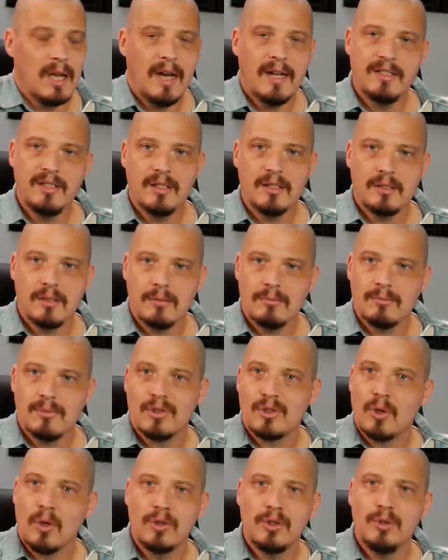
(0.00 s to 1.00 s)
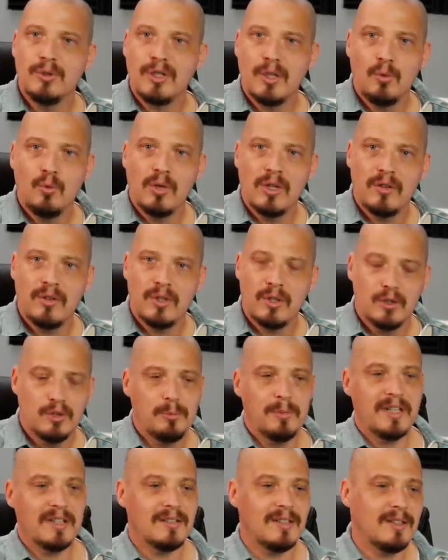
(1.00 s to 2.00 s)
I just start using one of those.
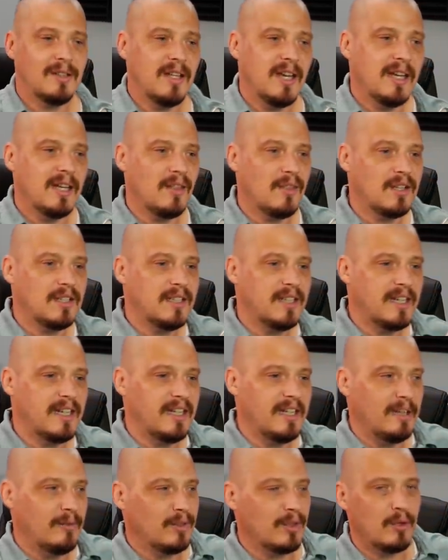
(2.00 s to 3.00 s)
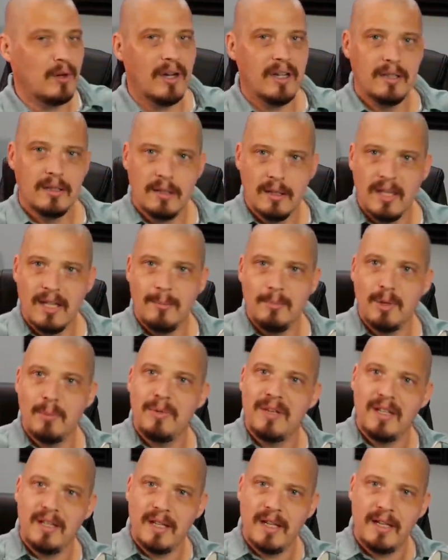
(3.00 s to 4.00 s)
Because at the end of the day, even though I claim to
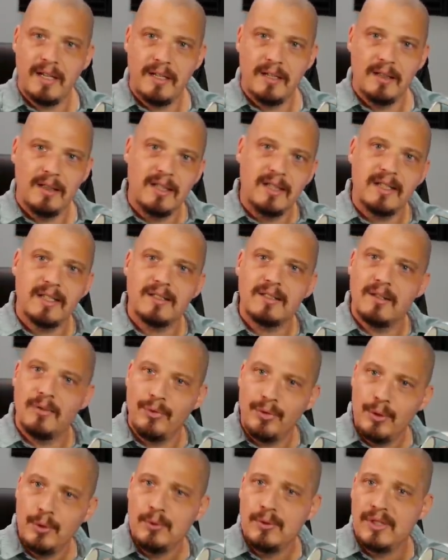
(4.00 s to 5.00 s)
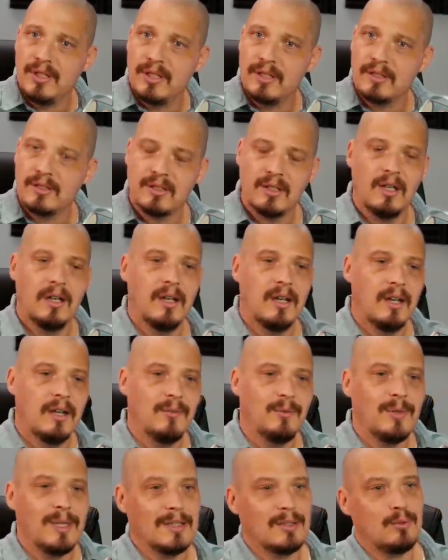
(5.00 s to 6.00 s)
be a Linux enthusiast,
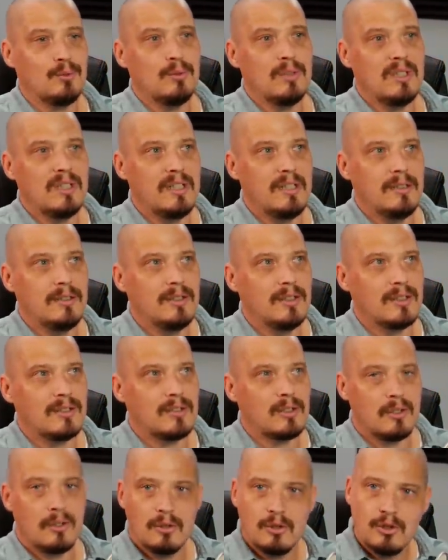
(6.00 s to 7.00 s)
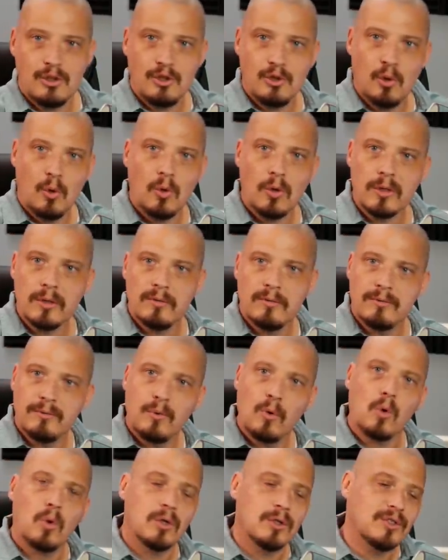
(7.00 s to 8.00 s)
that's really just short
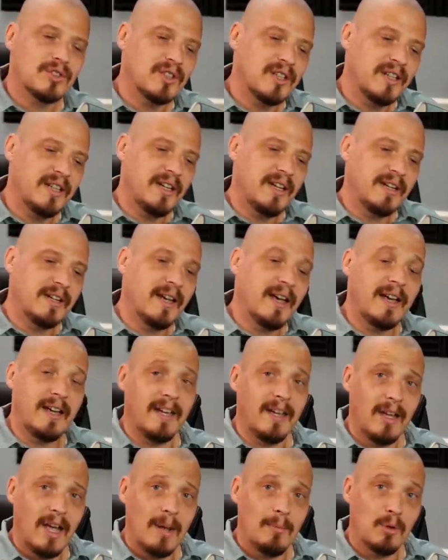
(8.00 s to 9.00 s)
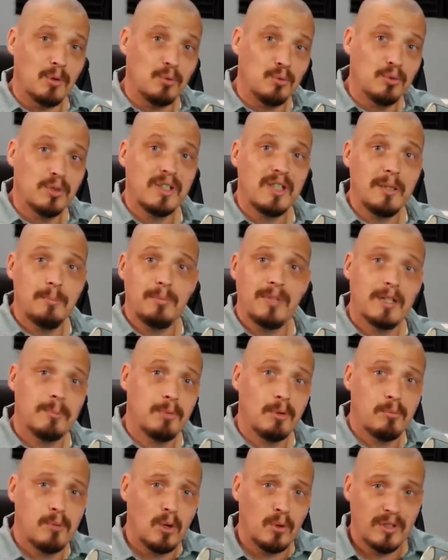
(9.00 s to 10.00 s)
for saying, hey, I'm a really big
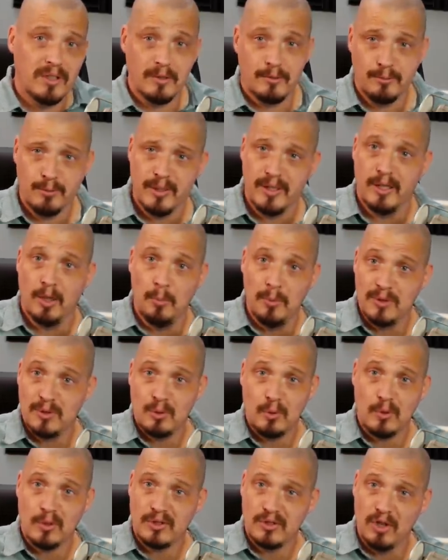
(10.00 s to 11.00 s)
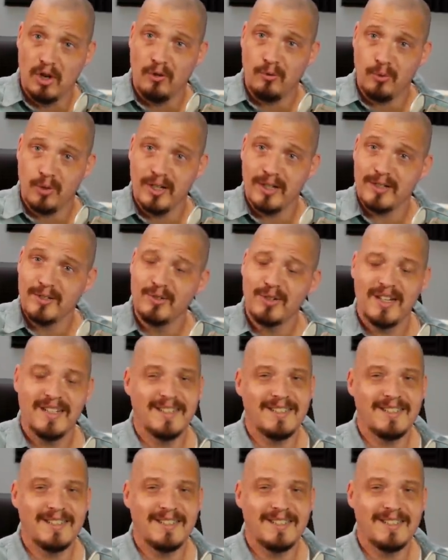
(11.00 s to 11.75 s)
proponent of free and open source software, right?